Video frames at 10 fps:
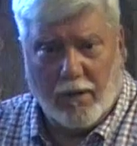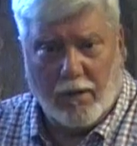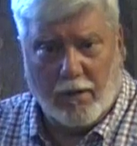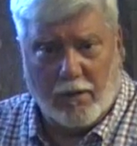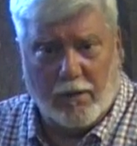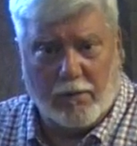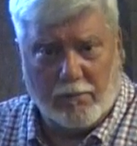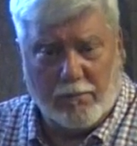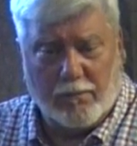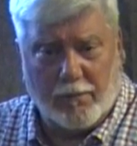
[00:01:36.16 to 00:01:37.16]
uh,
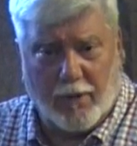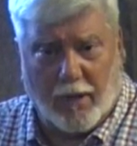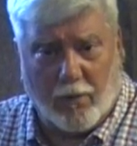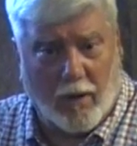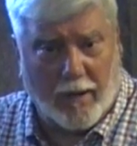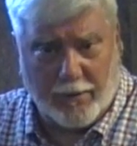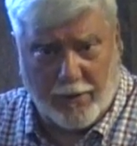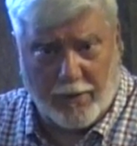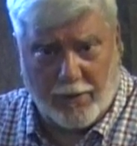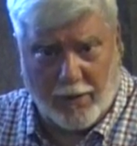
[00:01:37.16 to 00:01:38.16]
that Christ
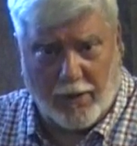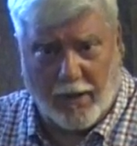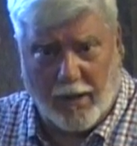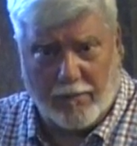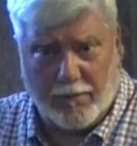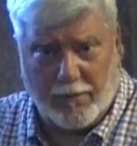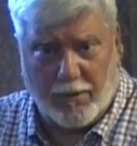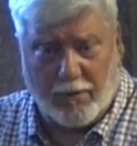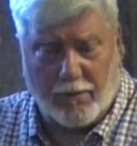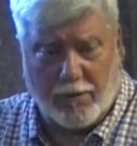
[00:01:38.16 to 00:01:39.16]
sits in the heavens
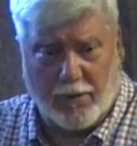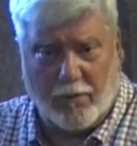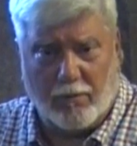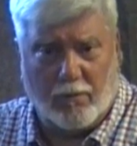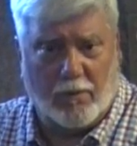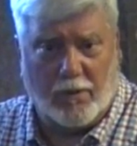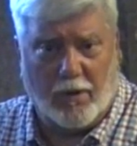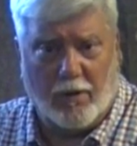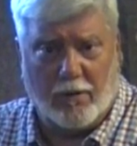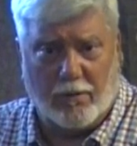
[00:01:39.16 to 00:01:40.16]
and is soon to
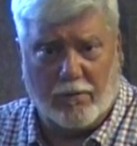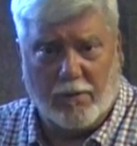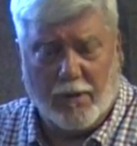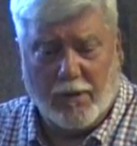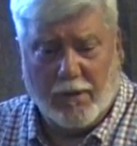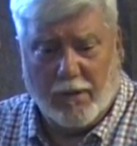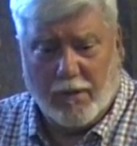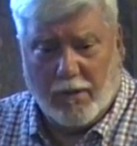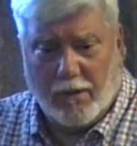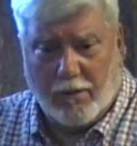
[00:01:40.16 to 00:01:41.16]
return
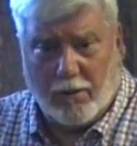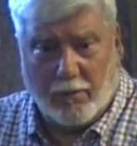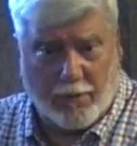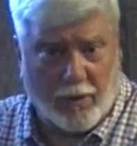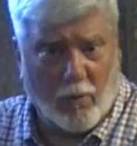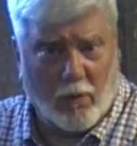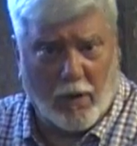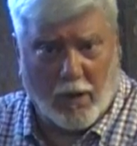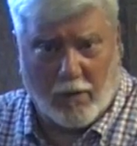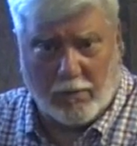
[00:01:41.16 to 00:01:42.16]
to restore
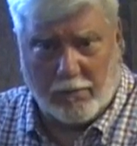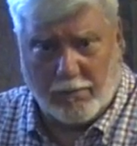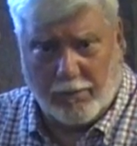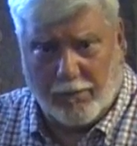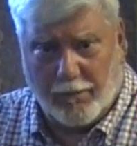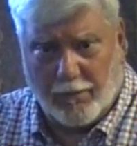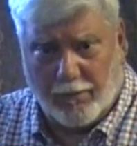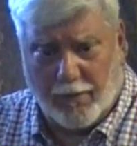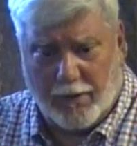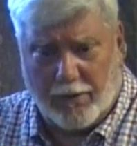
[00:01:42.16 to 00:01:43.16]
all for the
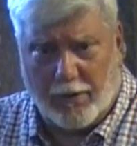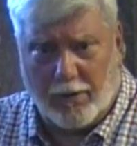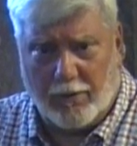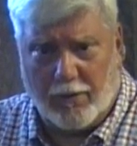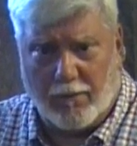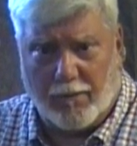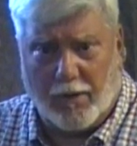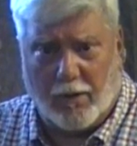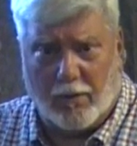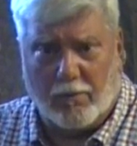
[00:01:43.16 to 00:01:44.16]
restitution of
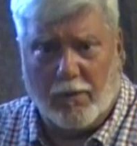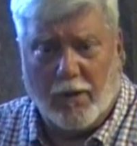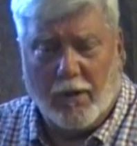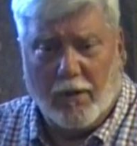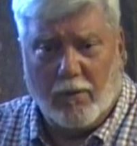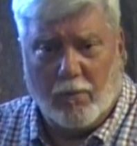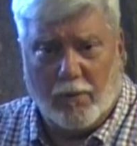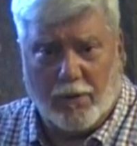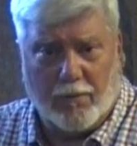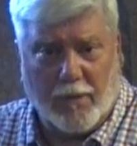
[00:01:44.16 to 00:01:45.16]
all,
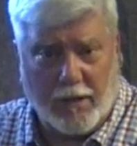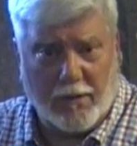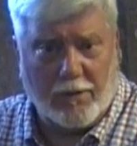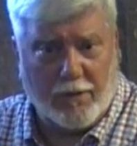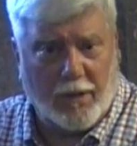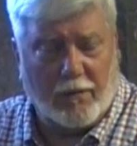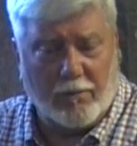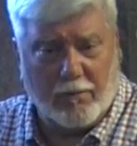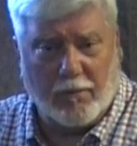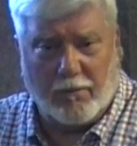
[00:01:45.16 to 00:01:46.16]
which means
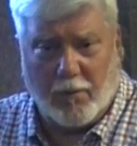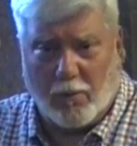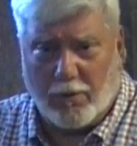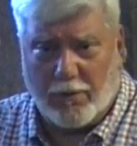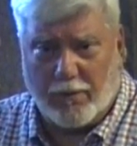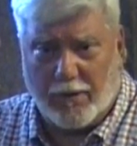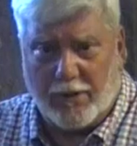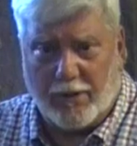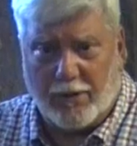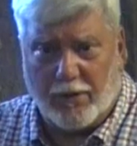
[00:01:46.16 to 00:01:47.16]
that, of course, when he
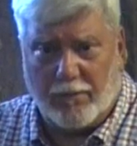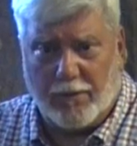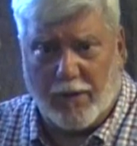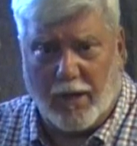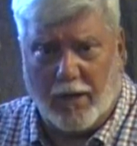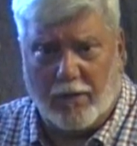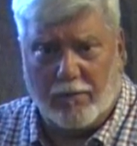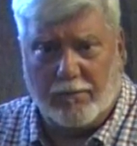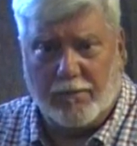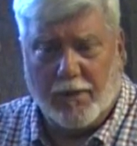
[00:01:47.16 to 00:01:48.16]
sets up his kingdom,